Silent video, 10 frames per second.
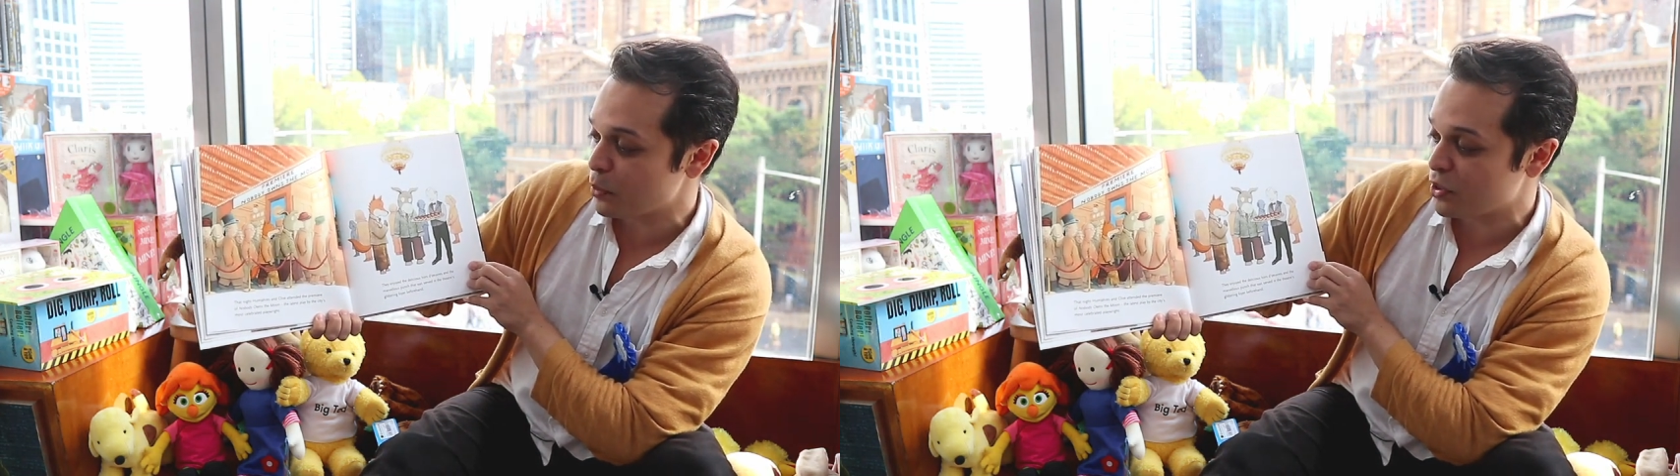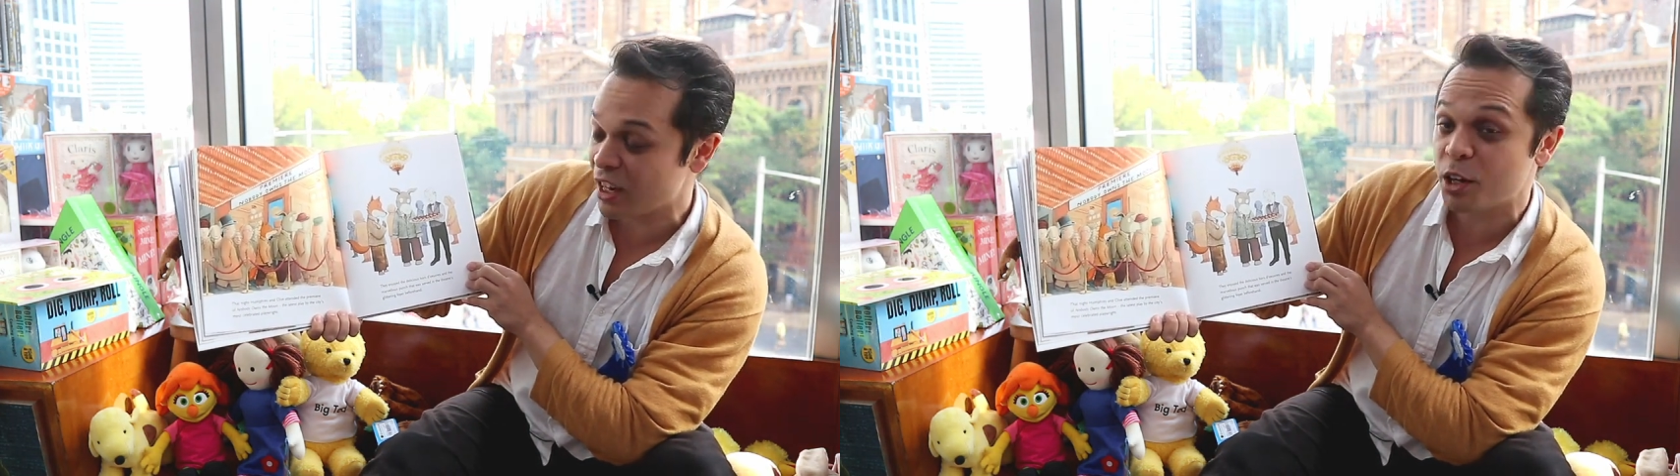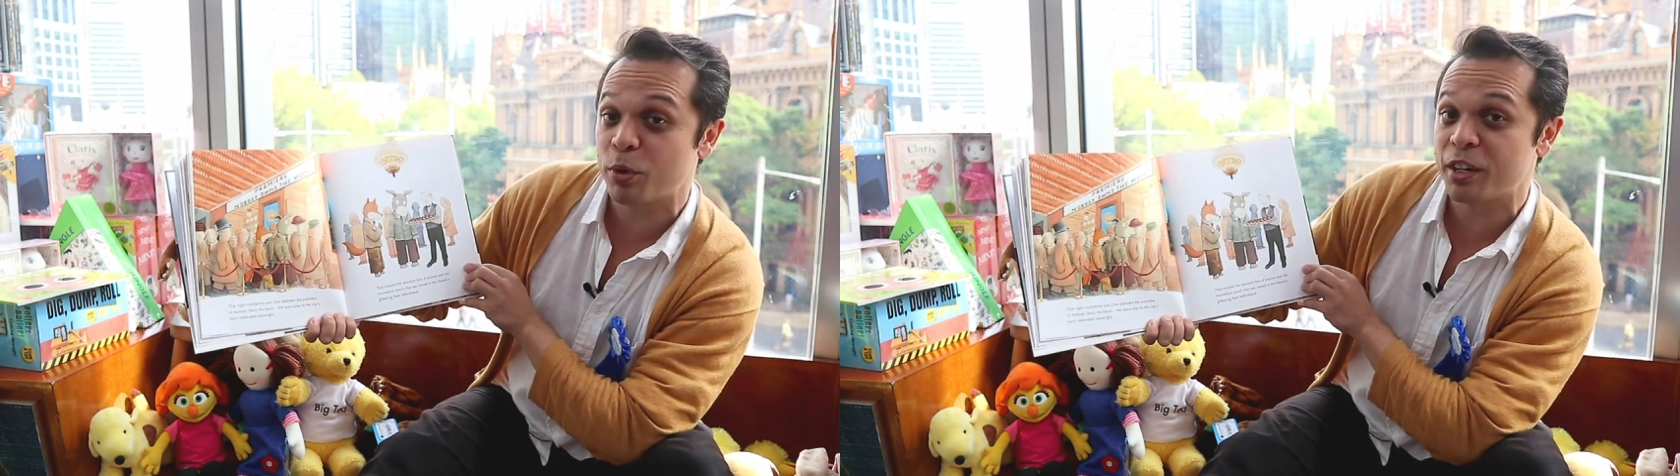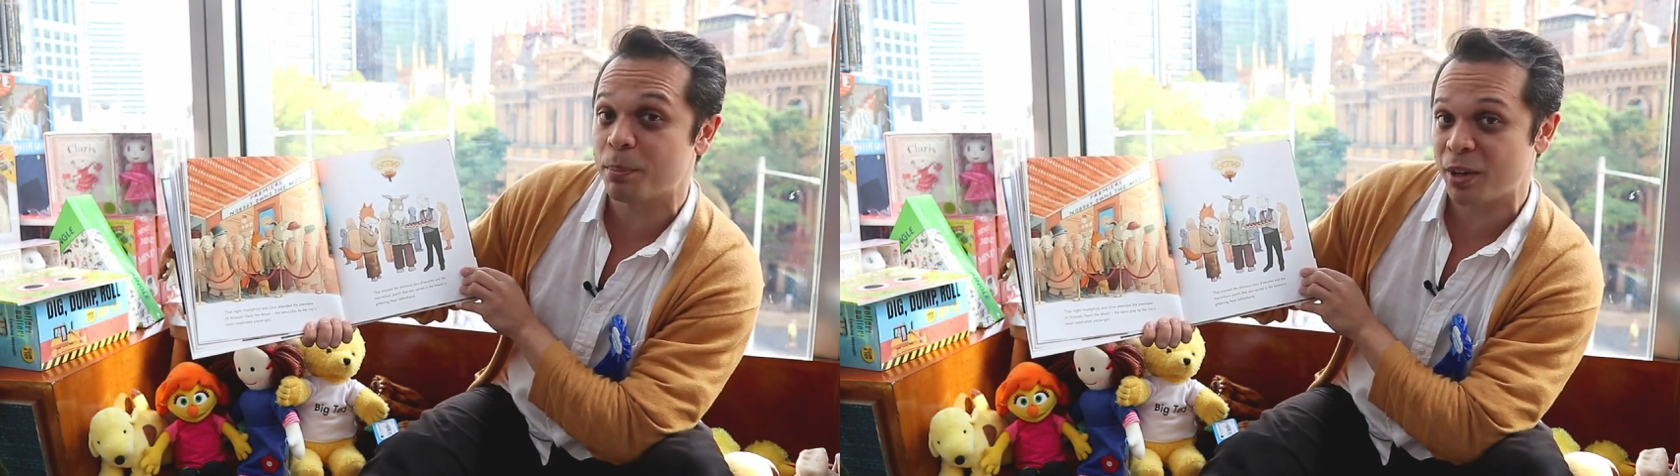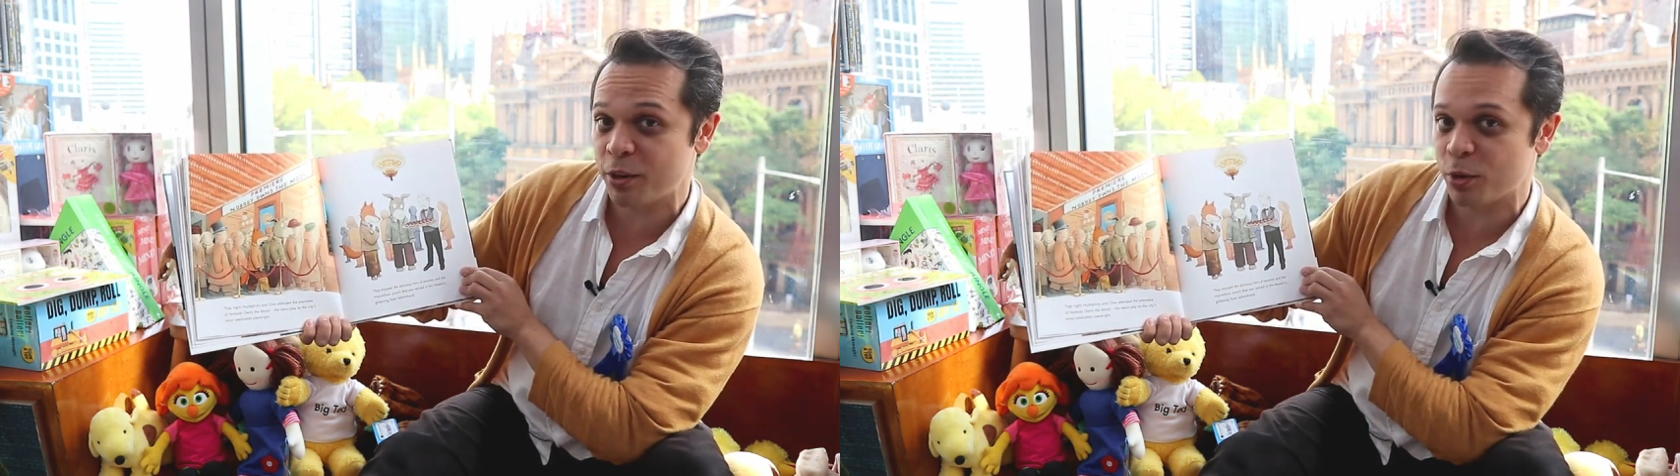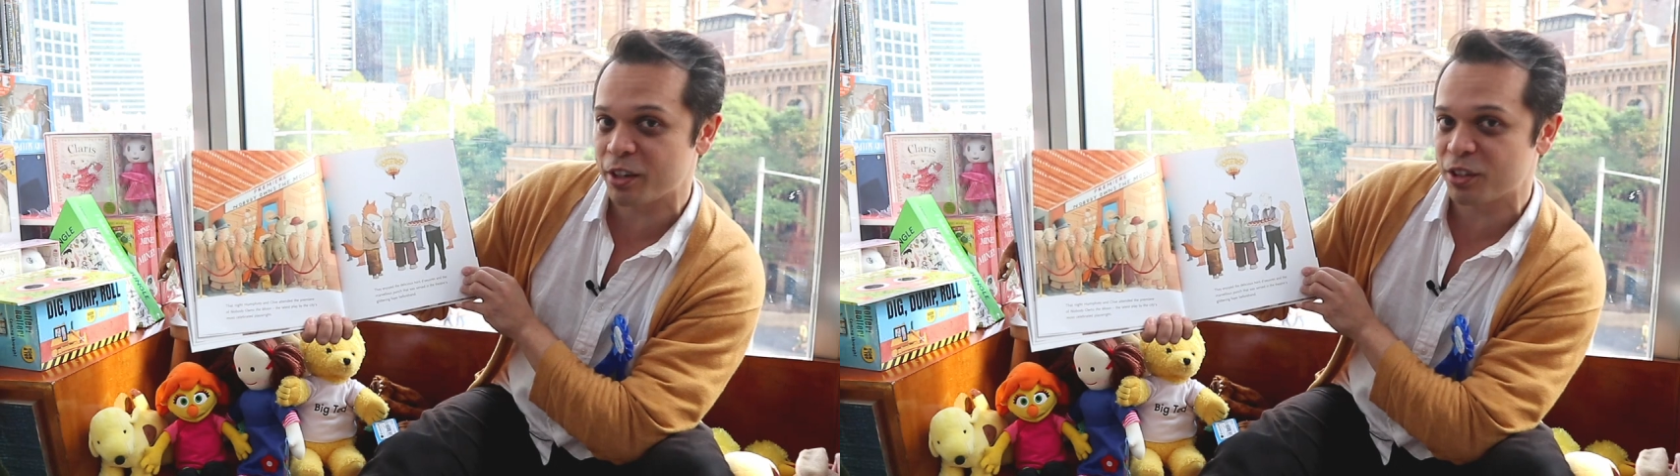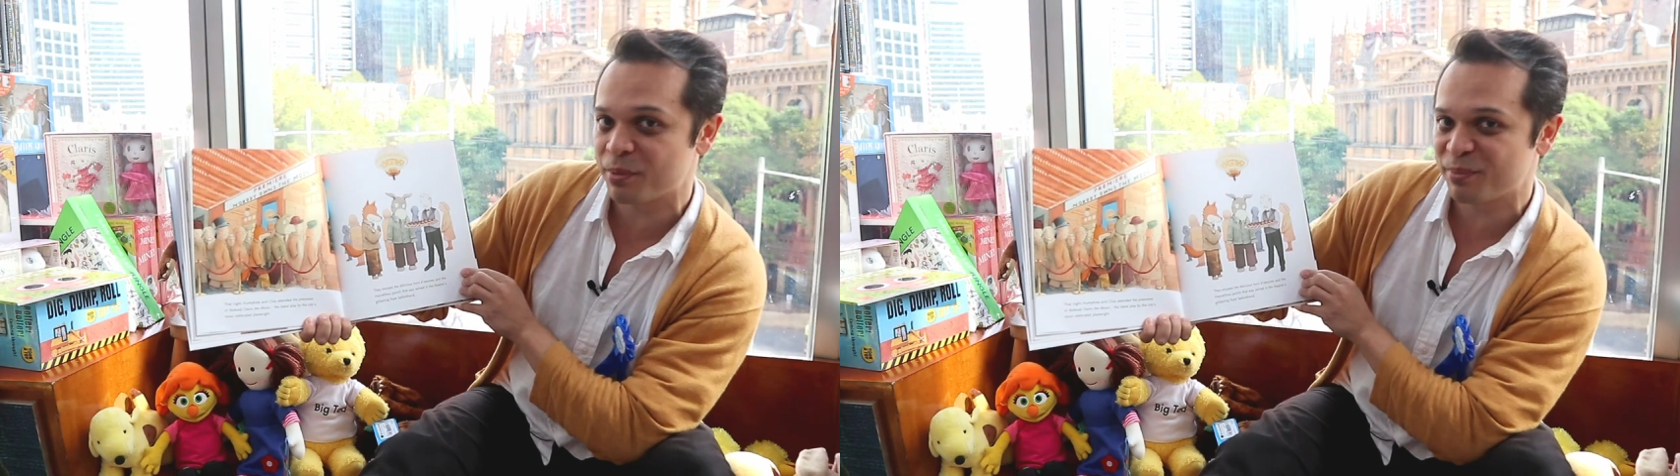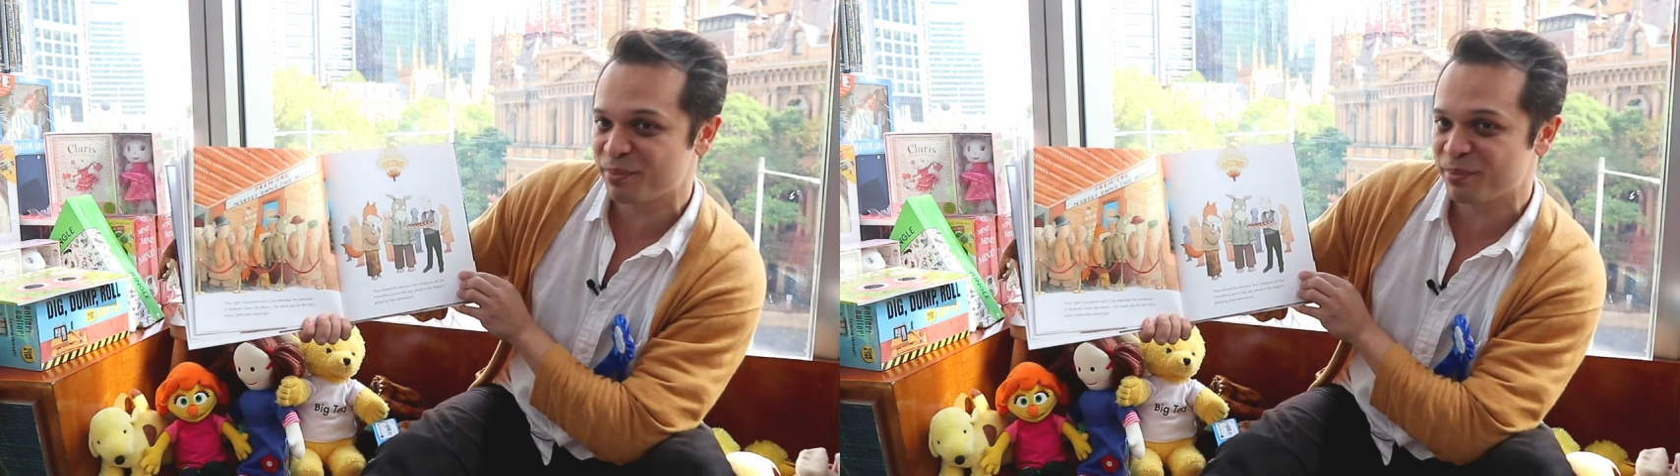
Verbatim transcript: most celebrated playwright.